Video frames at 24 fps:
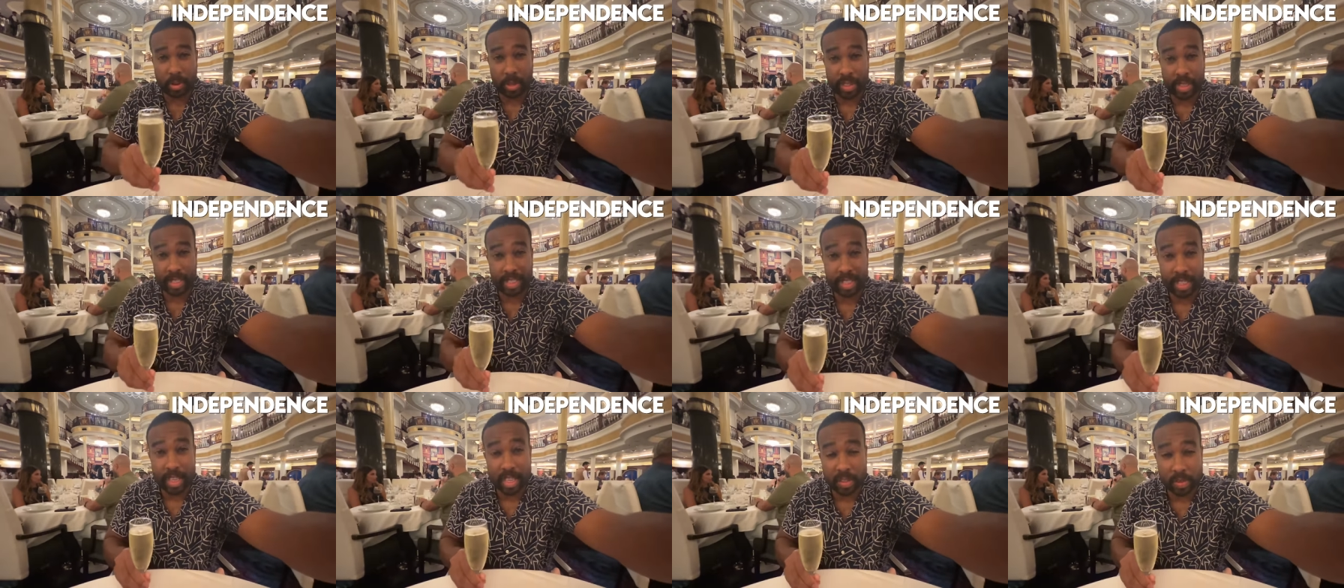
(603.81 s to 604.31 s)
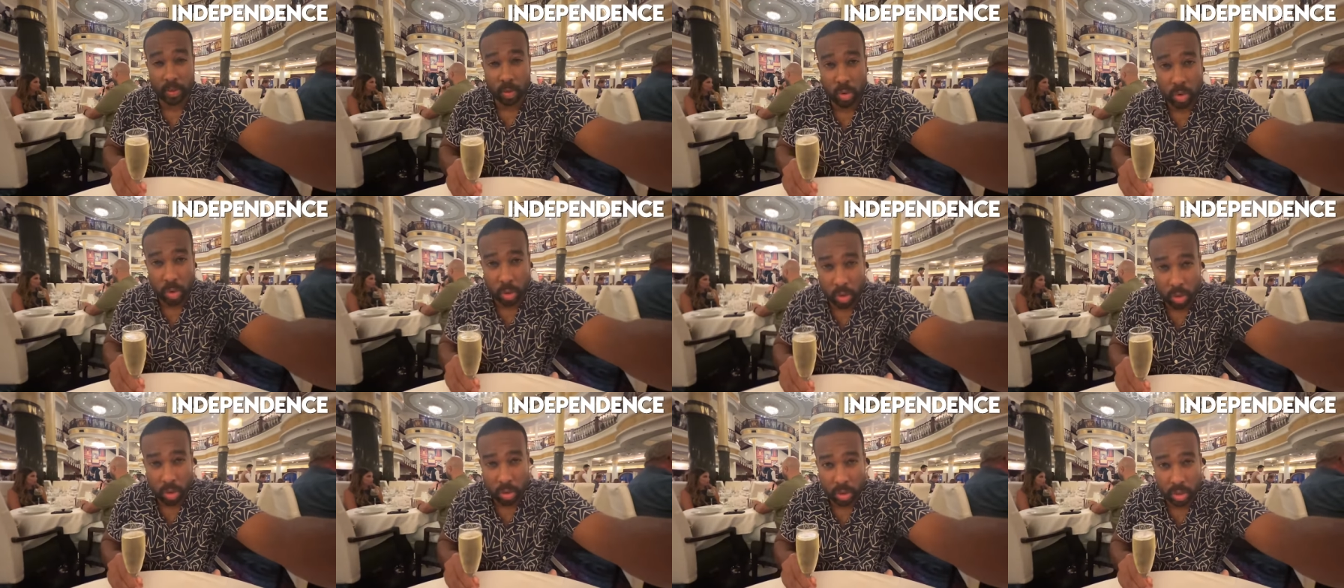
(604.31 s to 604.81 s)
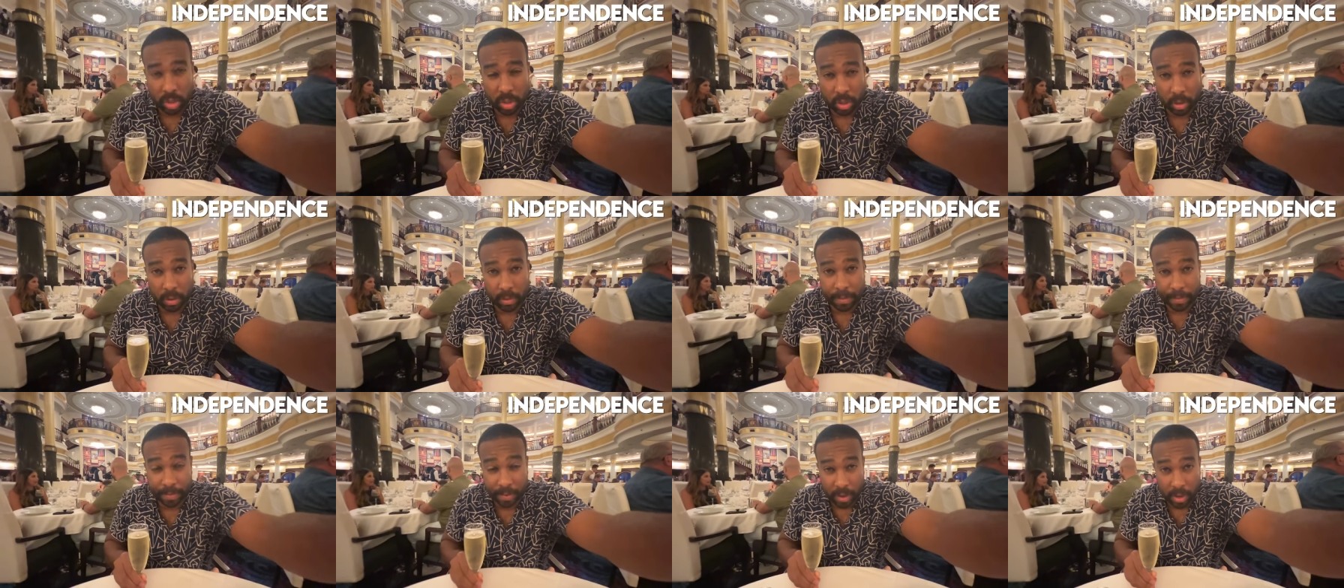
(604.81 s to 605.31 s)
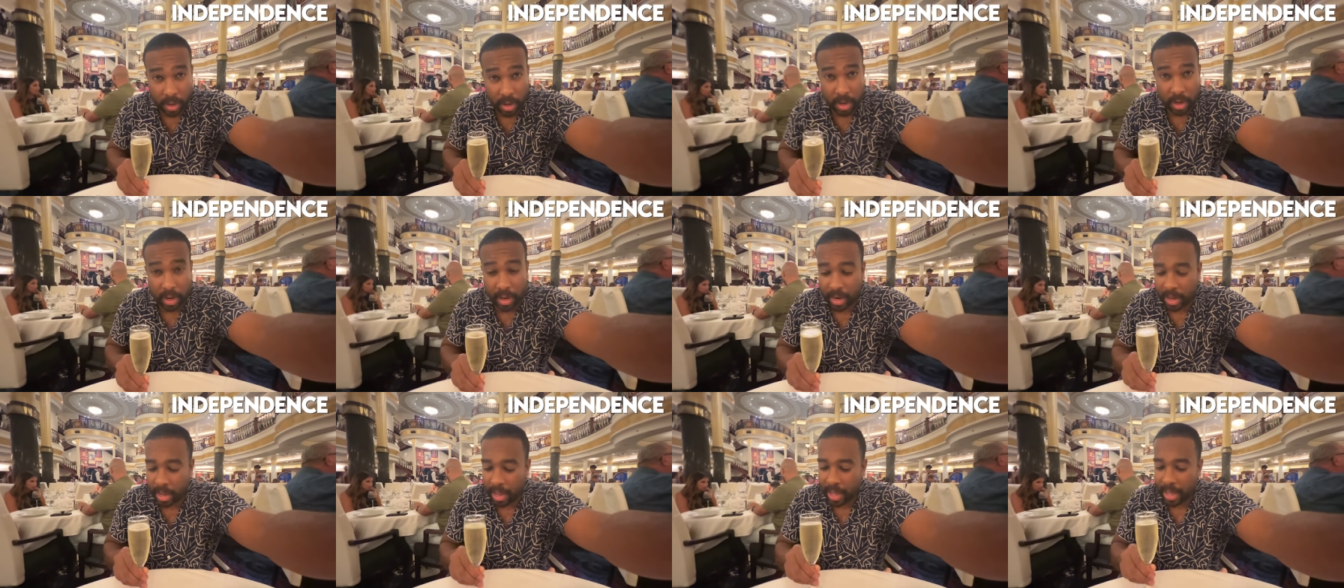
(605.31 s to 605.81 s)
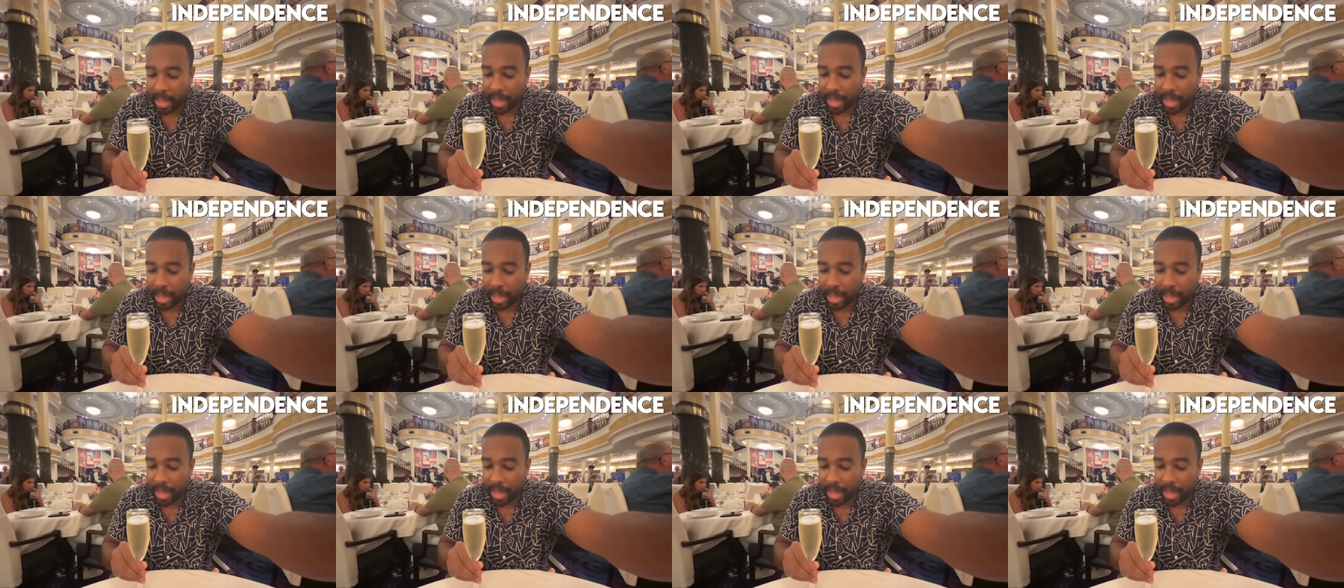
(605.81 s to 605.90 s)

a successful cruise so far.